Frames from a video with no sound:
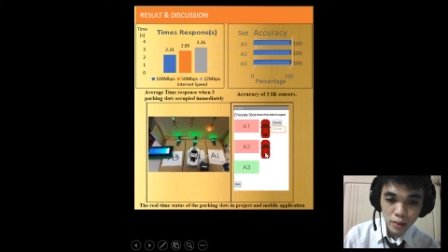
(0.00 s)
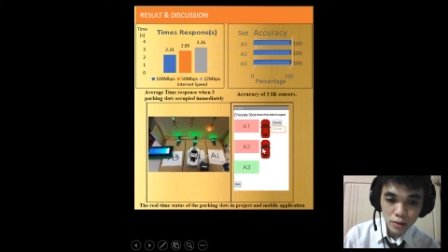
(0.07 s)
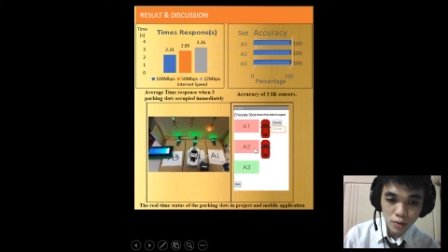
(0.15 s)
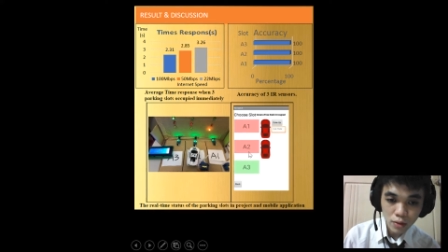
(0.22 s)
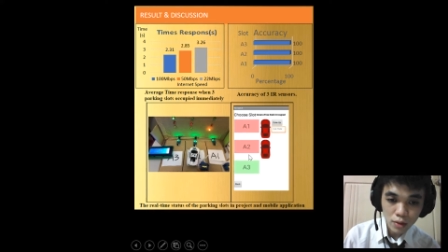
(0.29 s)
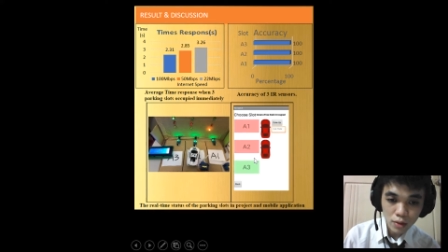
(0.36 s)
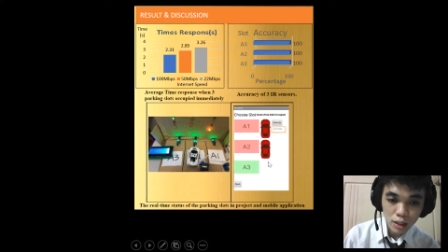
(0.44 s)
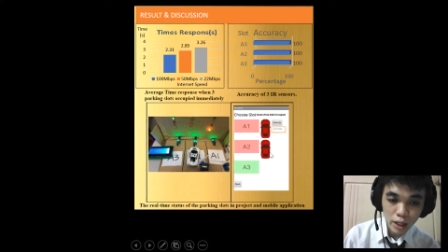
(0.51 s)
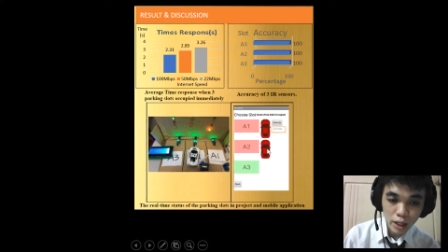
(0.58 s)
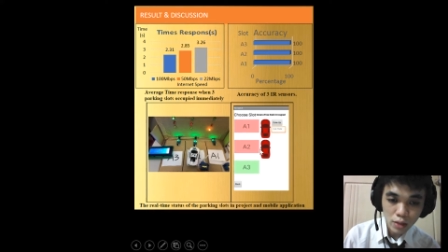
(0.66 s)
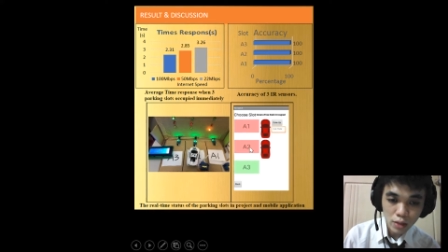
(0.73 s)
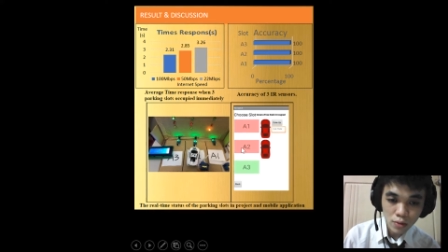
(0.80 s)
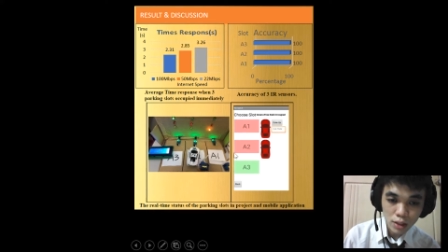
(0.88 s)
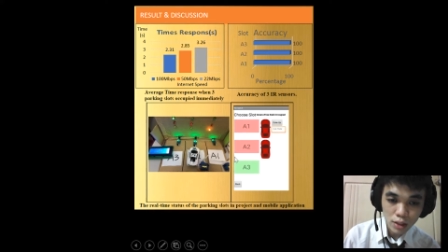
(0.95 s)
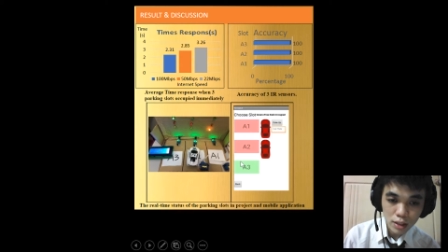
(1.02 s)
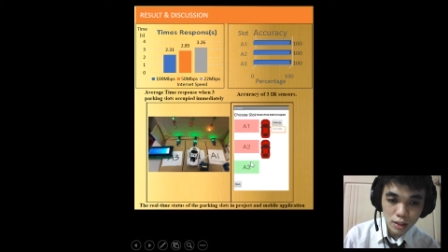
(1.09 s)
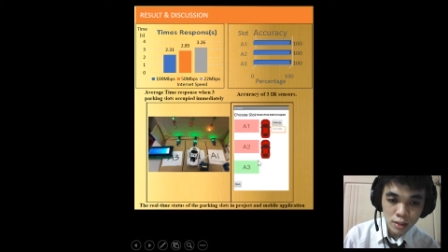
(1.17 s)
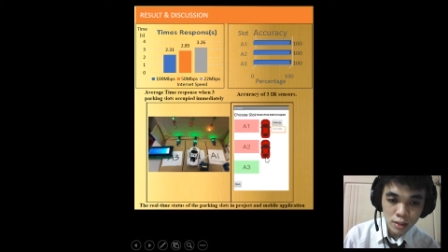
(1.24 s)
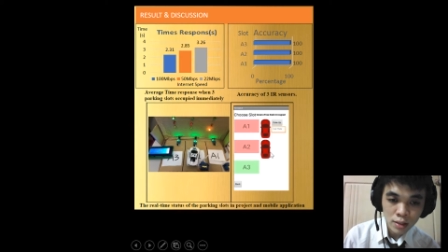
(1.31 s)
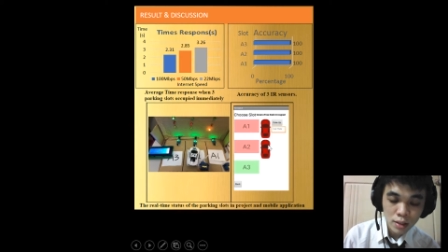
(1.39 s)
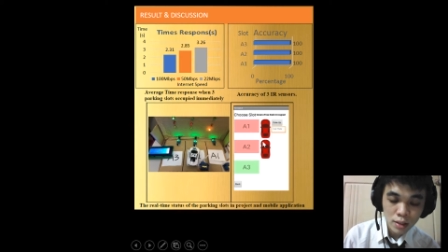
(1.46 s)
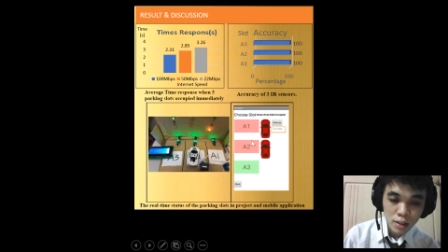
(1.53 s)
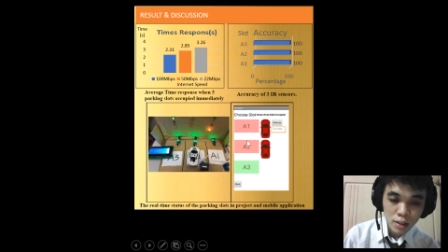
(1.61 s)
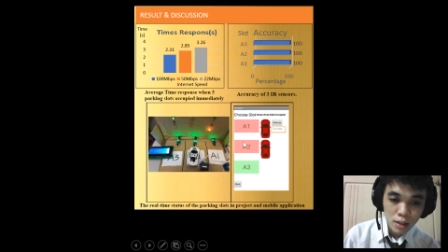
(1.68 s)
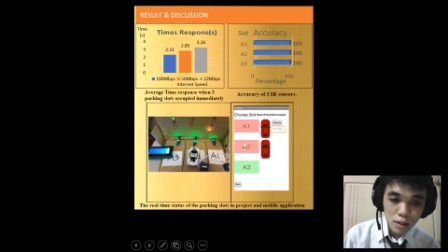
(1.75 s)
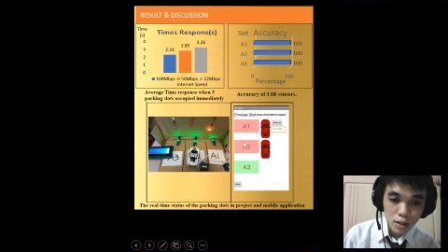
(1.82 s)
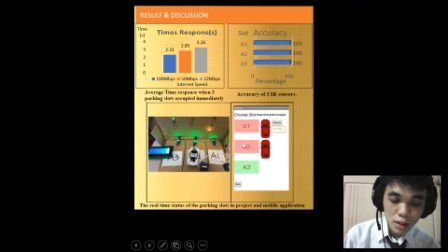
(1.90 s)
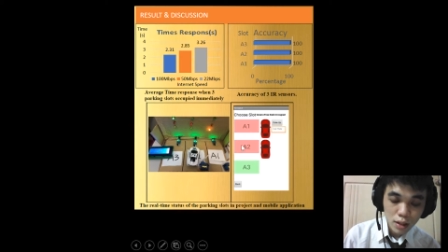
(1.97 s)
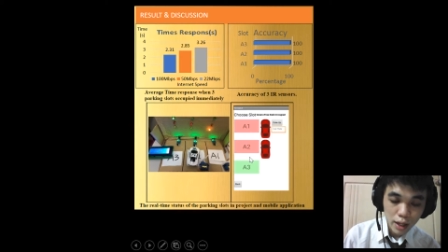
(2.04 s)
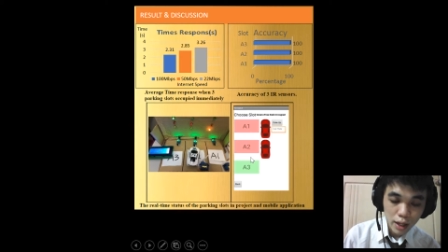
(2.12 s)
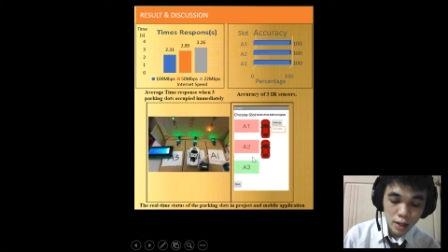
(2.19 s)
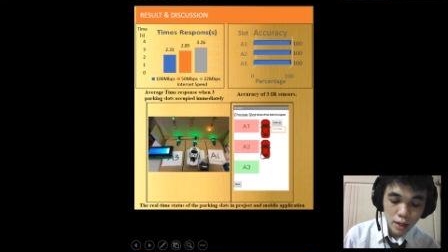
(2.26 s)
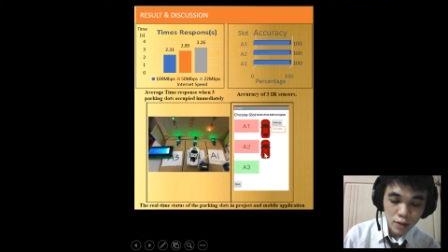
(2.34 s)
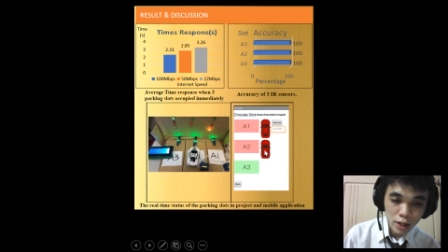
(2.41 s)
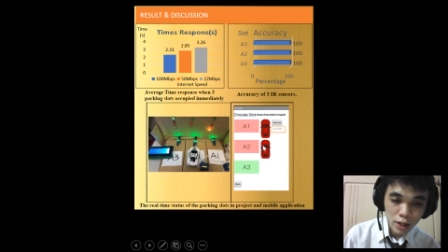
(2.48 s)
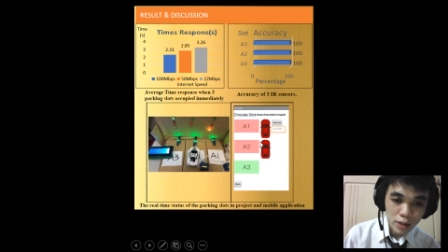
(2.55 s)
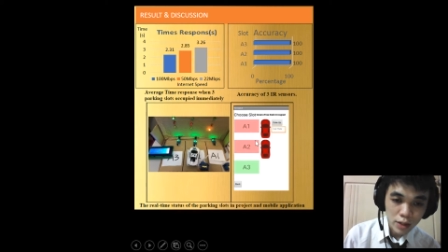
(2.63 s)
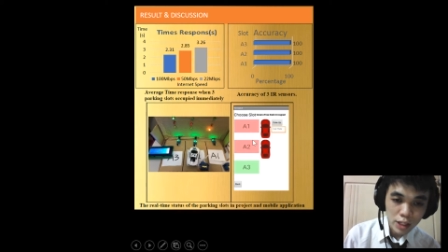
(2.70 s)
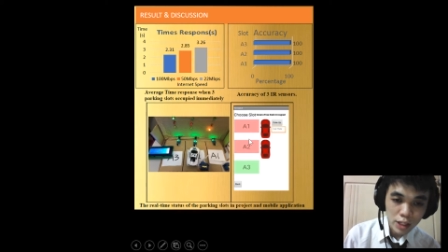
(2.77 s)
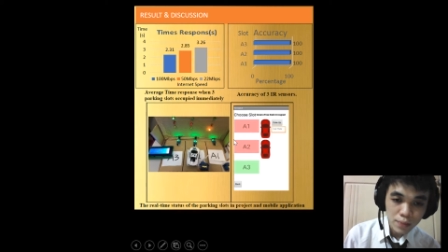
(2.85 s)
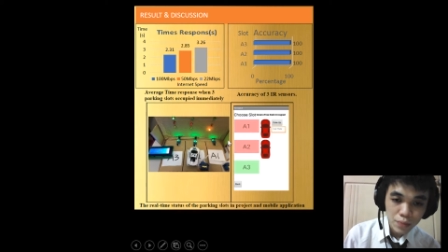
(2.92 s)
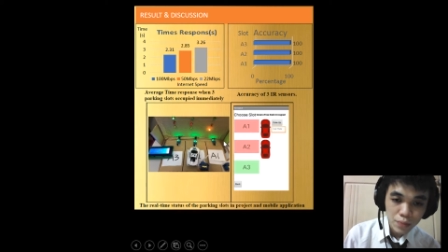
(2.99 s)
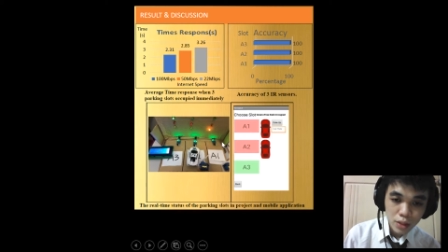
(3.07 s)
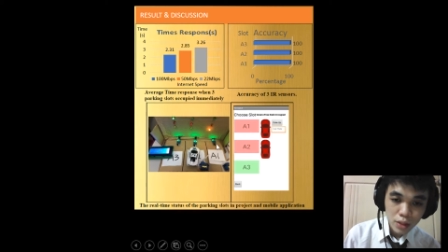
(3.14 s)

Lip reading: So the A2 is red LED.